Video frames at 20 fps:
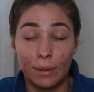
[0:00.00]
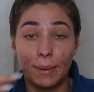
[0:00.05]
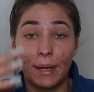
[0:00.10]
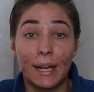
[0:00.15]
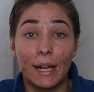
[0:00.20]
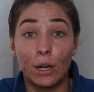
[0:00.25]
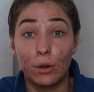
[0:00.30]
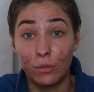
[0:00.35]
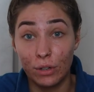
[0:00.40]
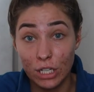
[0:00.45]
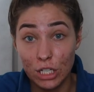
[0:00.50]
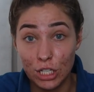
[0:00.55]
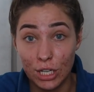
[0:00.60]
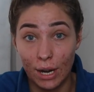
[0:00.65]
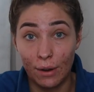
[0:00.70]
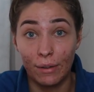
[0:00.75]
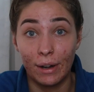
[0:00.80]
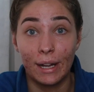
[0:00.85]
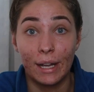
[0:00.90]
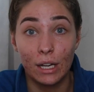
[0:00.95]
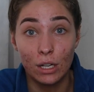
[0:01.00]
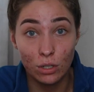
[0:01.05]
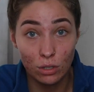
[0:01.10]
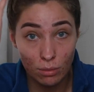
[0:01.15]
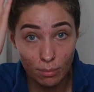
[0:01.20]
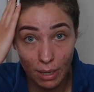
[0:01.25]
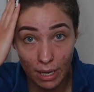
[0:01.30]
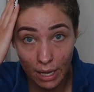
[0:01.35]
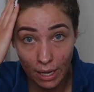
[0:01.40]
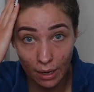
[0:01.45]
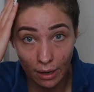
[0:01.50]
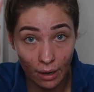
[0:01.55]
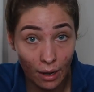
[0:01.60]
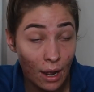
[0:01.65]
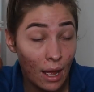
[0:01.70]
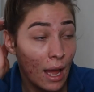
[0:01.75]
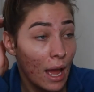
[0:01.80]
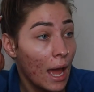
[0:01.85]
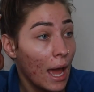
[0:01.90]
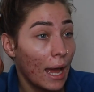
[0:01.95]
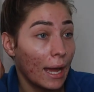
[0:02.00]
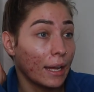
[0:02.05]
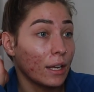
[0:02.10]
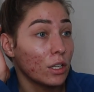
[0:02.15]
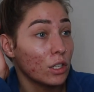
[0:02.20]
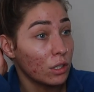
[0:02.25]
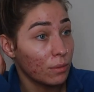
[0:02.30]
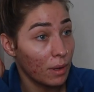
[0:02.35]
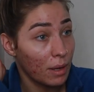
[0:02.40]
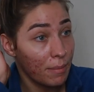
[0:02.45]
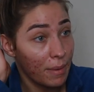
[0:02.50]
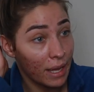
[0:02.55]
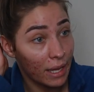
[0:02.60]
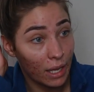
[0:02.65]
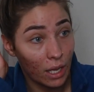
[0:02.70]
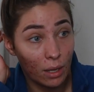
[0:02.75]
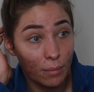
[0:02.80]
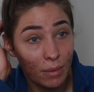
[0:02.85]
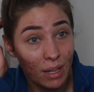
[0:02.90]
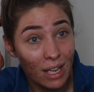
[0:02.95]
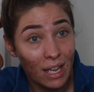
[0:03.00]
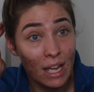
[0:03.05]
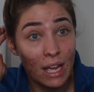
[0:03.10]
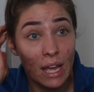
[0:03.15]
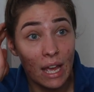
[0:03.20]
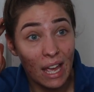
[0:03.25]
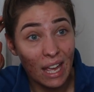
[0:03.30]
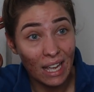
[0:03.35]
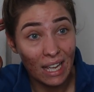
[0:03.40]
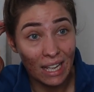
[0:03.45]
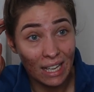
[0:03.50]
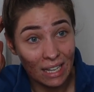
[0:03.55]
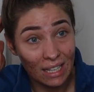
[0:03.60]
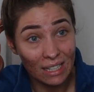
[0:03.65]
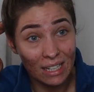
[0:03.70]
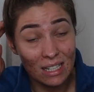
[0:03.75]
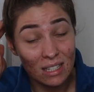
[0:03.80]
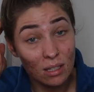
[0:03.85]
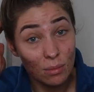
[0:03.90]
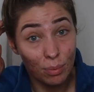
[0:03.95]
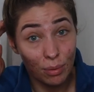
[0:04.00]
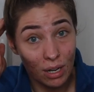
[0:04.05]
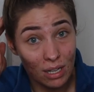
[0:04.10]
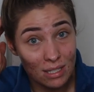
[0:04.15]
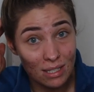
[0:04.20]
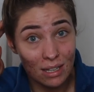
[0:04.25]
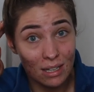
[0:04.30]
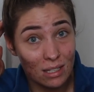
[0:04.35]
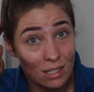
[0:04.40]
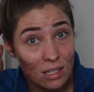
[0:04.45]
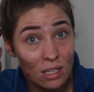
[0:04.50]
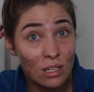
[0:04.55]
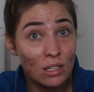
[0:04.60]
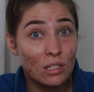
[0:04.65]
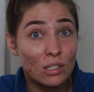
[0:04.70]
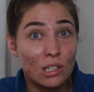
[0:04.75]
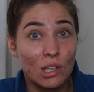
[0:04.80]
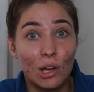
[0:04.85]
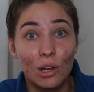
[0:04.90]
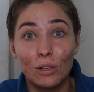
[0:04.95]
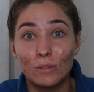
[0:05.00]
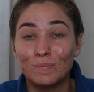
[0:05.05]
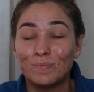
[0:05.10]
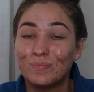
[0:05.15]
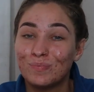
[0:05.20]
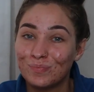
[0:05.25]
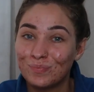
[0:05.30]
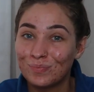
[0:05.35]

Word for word: Now I gotta re-shower, I gotta do my hair, I gotta do my makeup and that's a process so